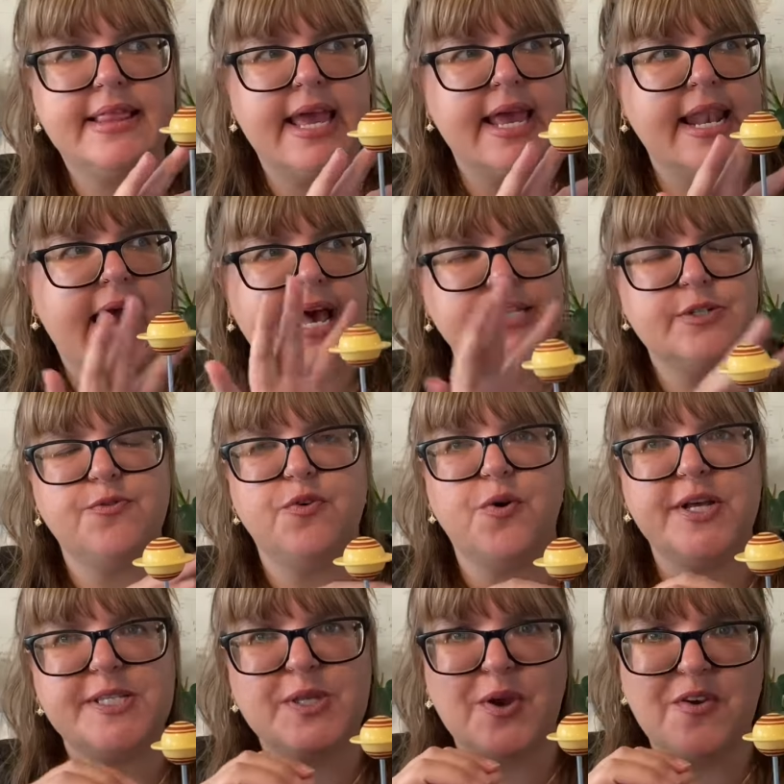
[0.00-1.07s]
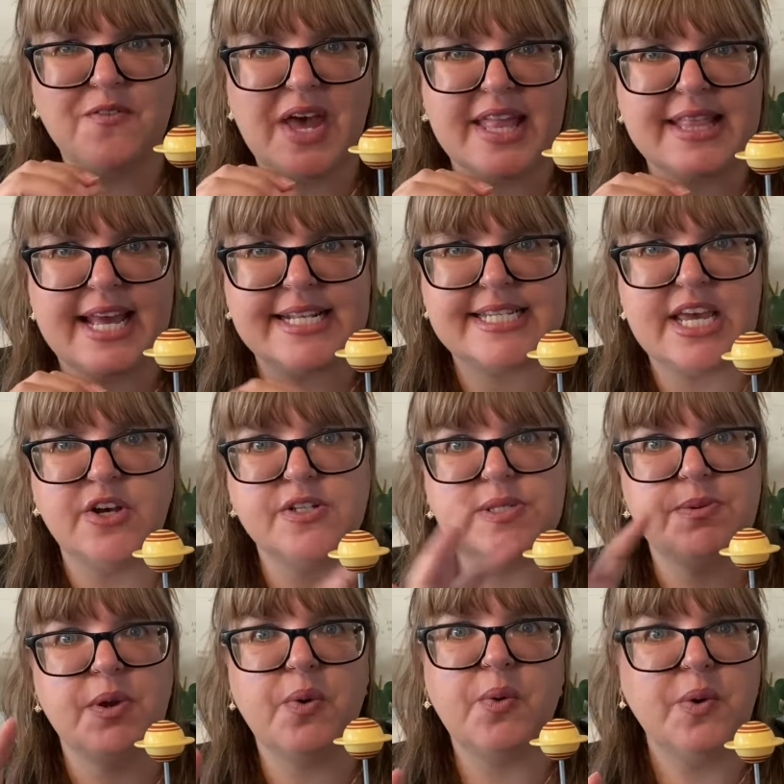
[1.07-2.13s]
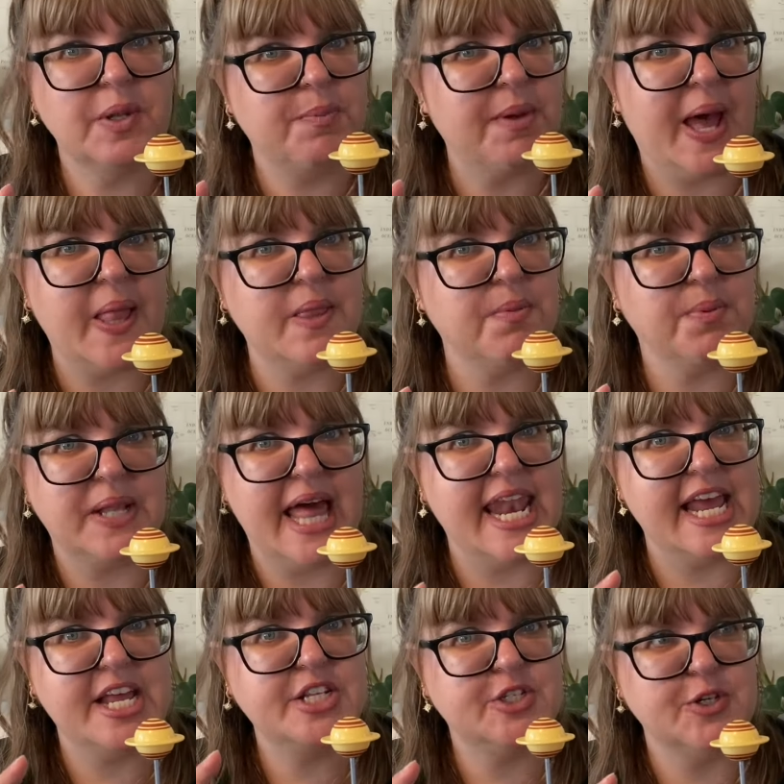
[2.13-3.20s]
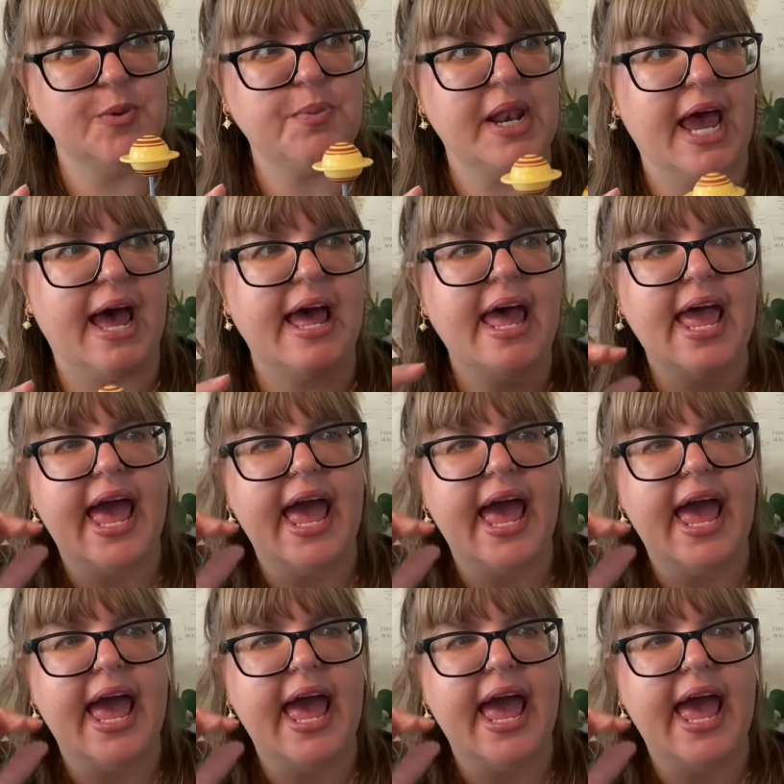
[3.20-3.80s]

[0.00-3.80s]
then has a voiceover that tells me all about the planet Jupiter.